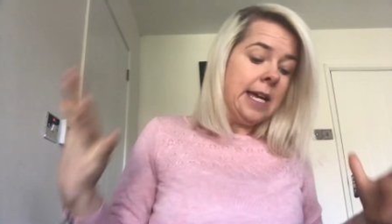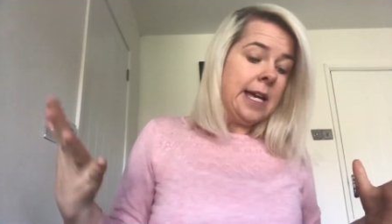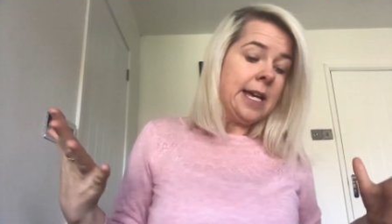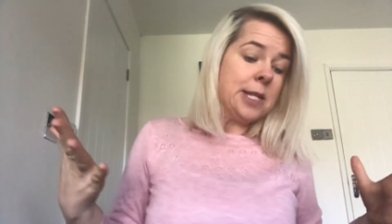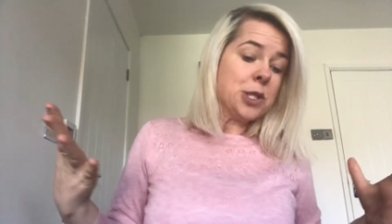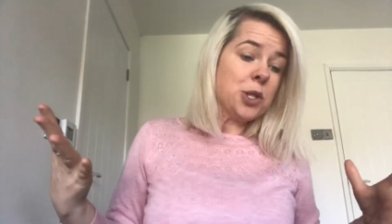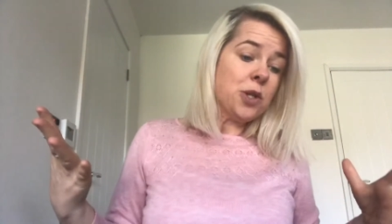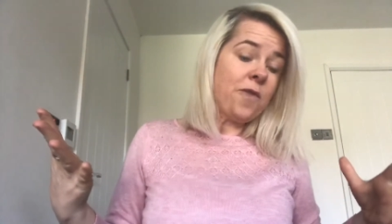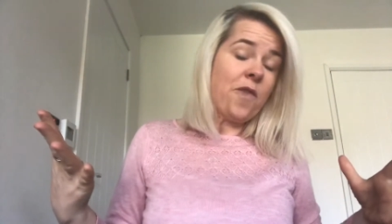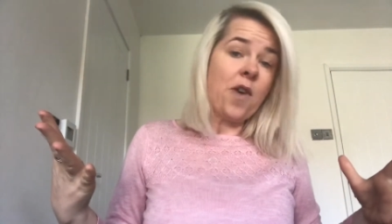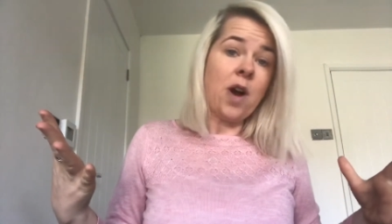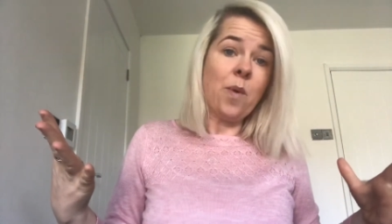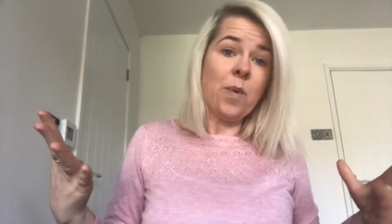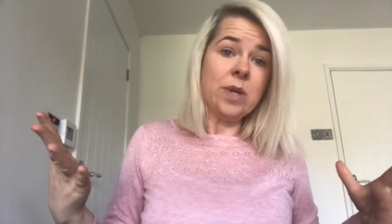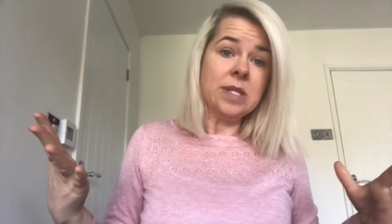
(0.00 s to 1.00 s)
It's good for
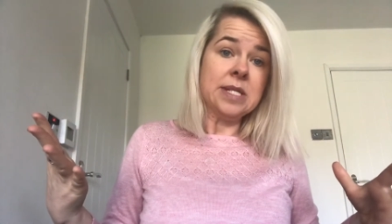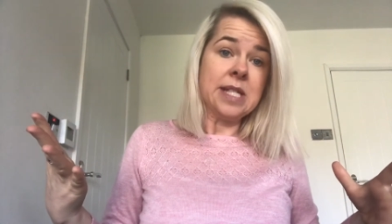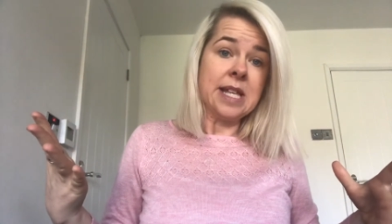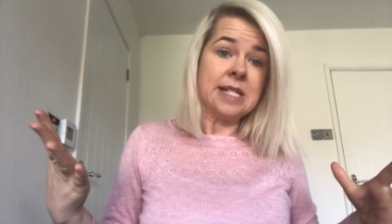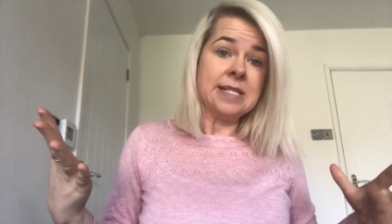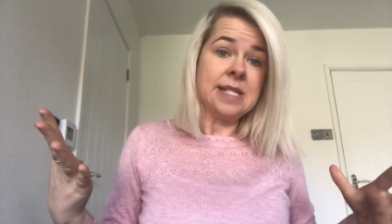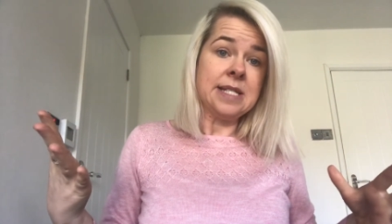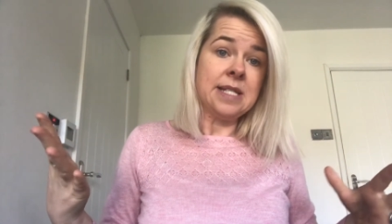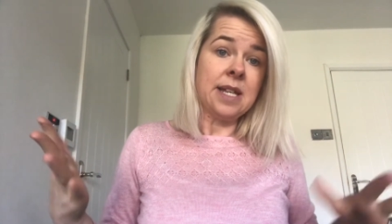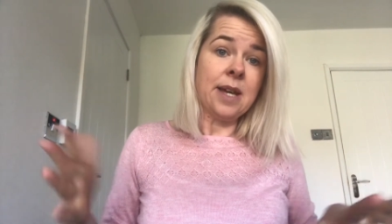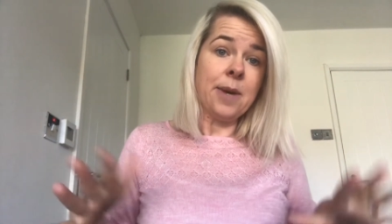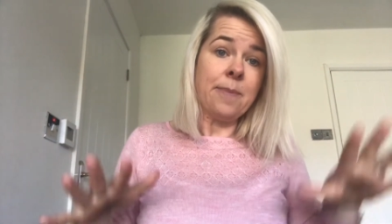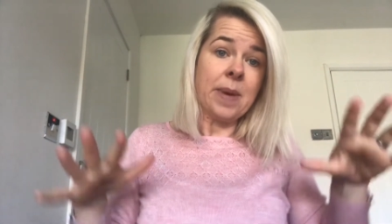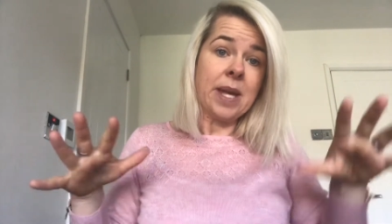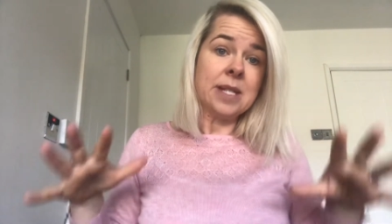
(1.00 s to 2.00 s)
our ones that are sitting
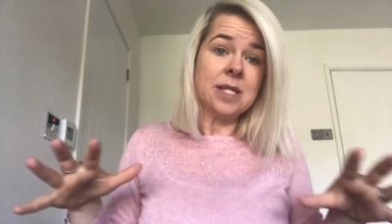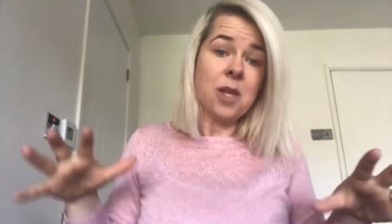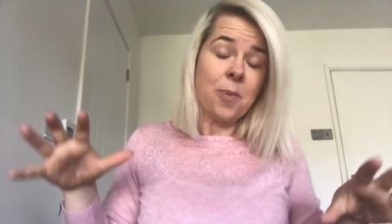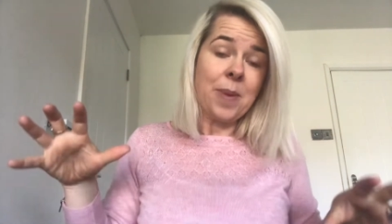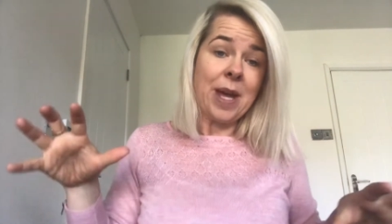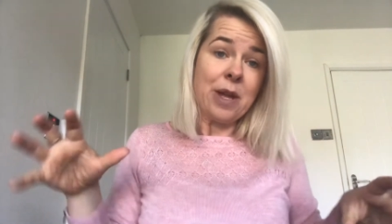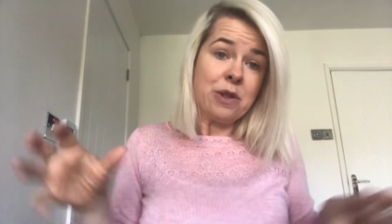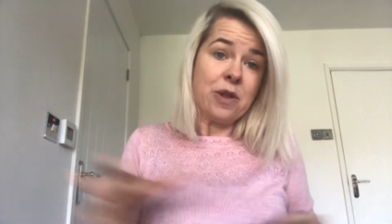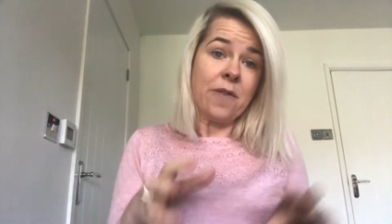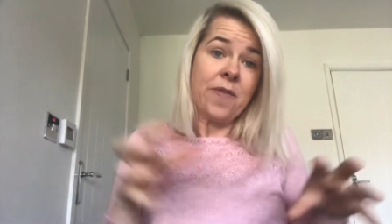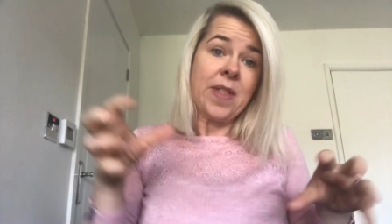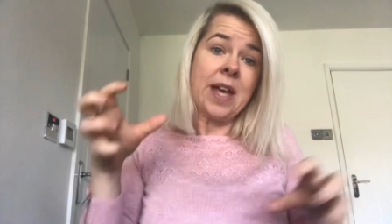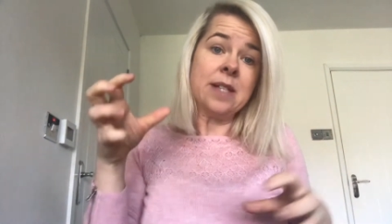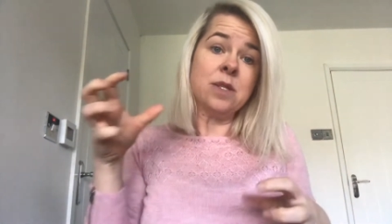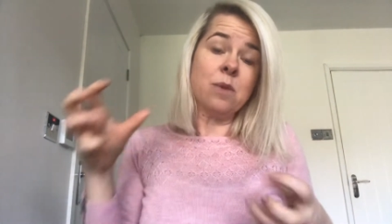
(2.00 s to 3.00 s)
up because there'll be enough
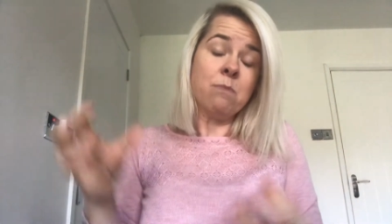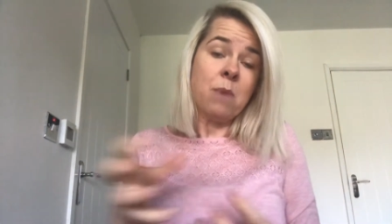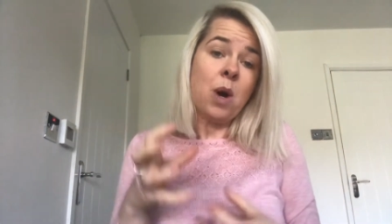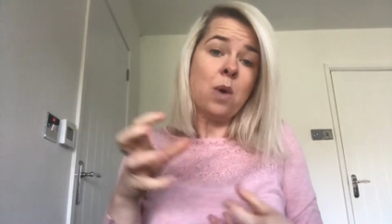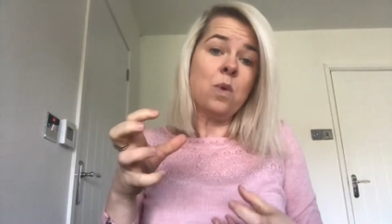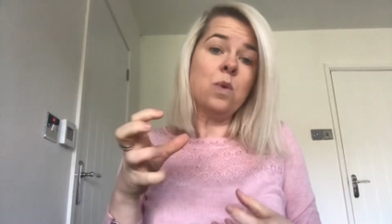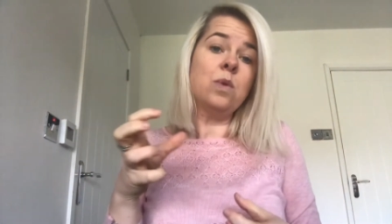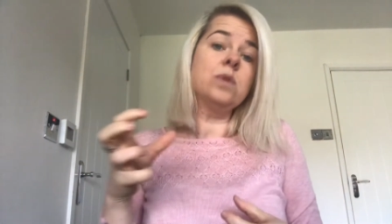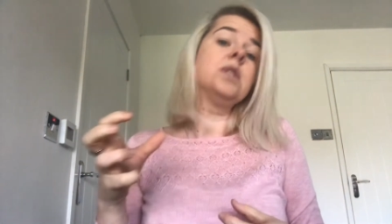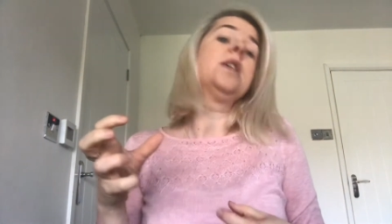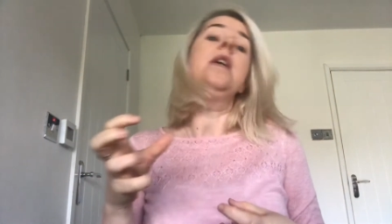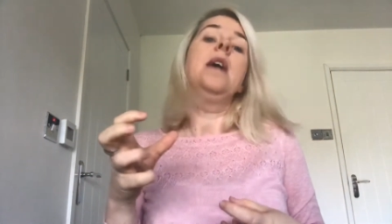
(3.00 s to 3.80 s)
there to mould